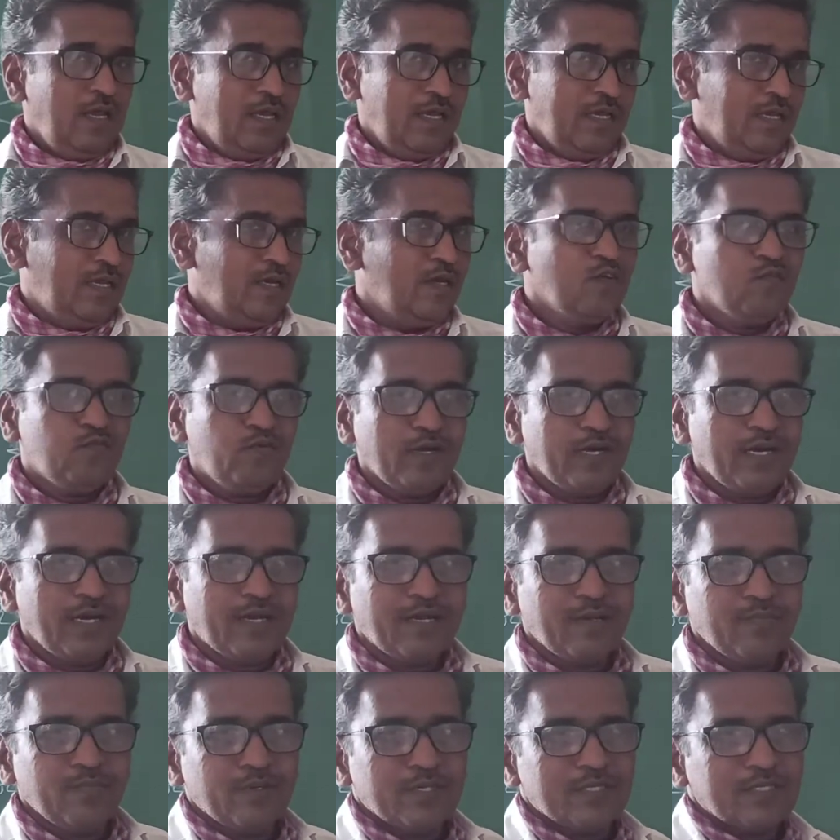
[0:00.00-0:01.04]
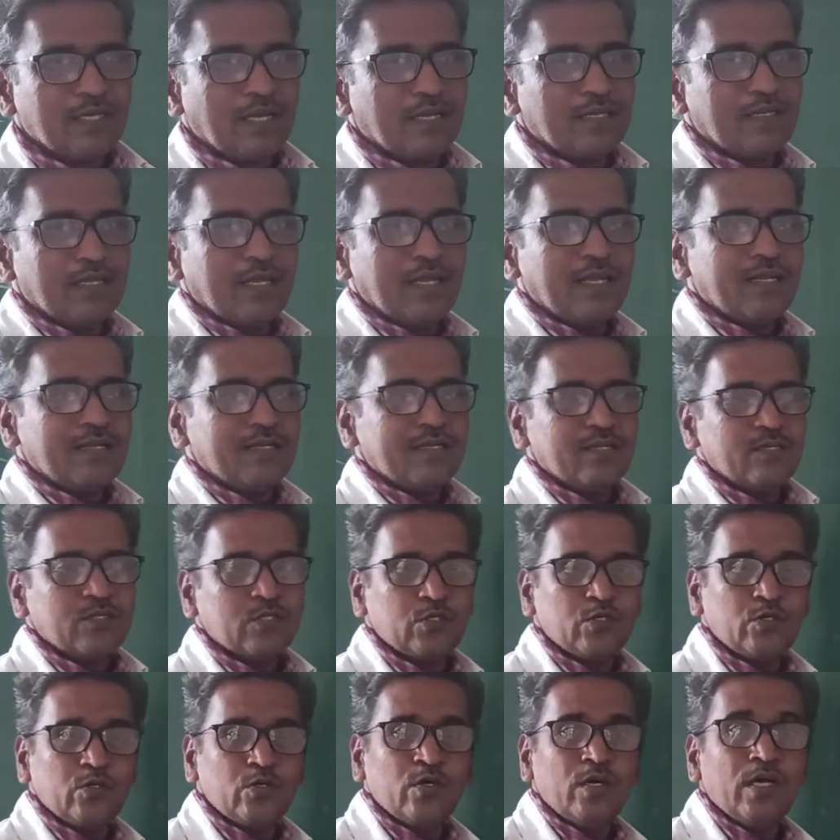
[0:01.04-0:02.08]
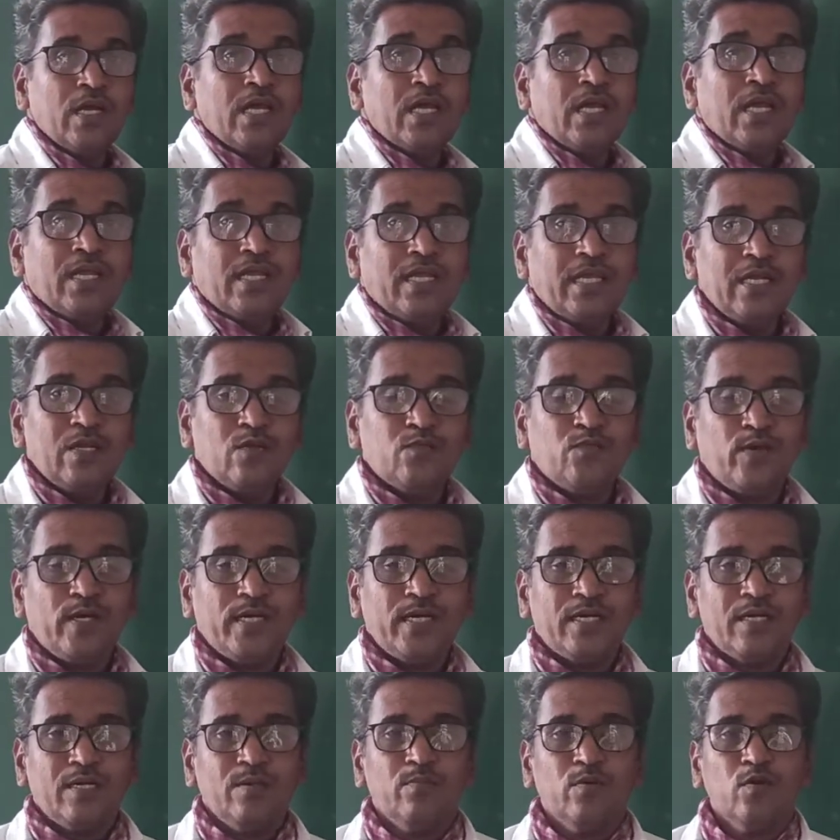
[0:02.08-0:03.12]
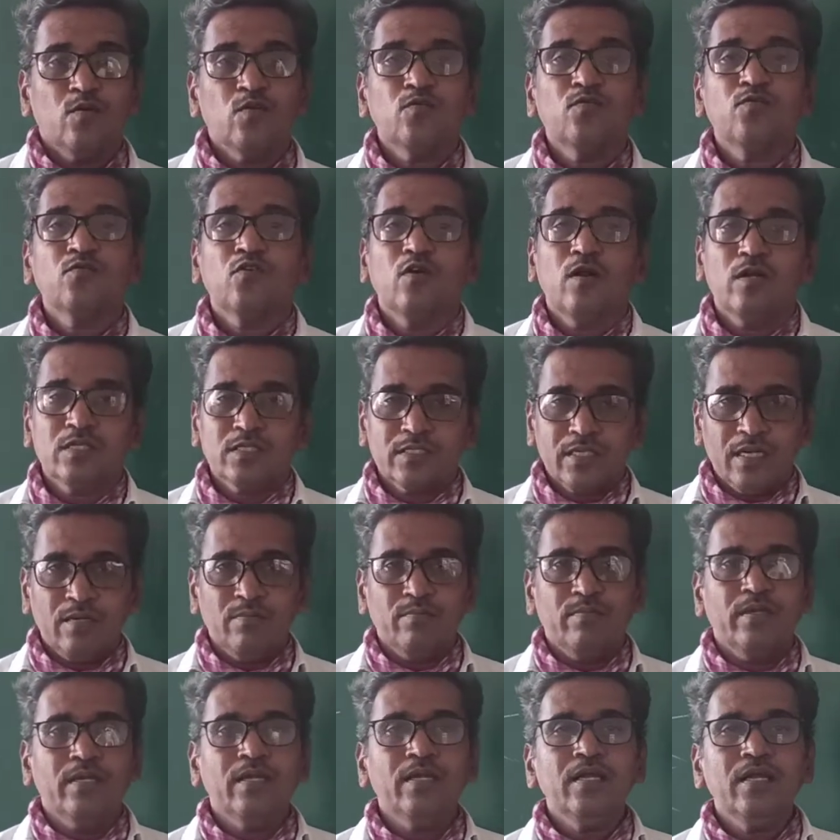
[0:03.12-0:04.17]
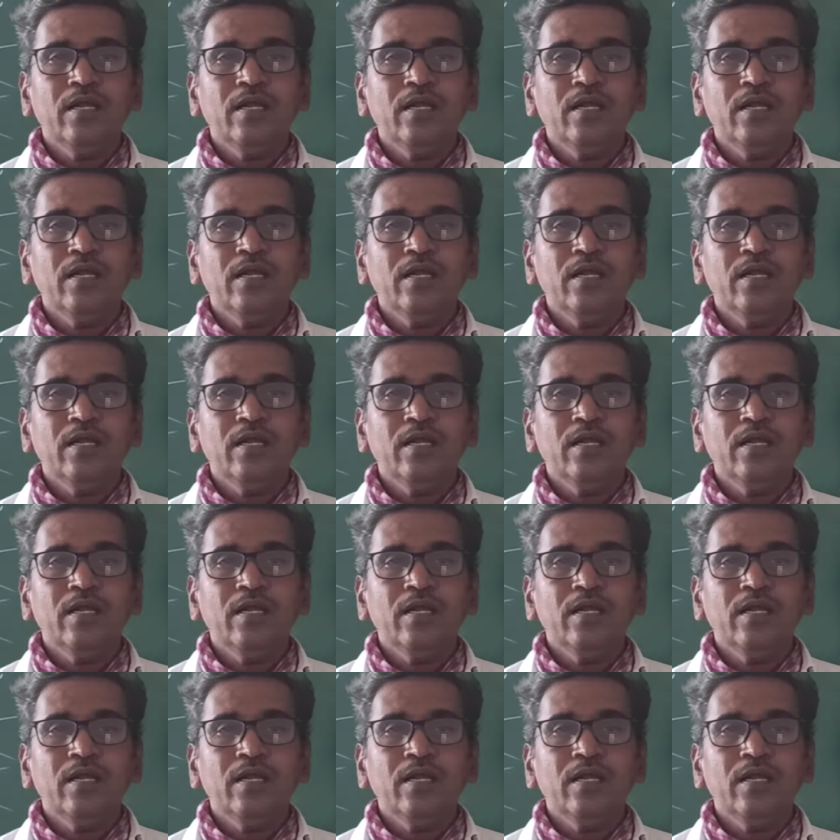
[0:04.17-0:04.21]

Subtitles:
Infinite numbers are there. So infinite number of chords can be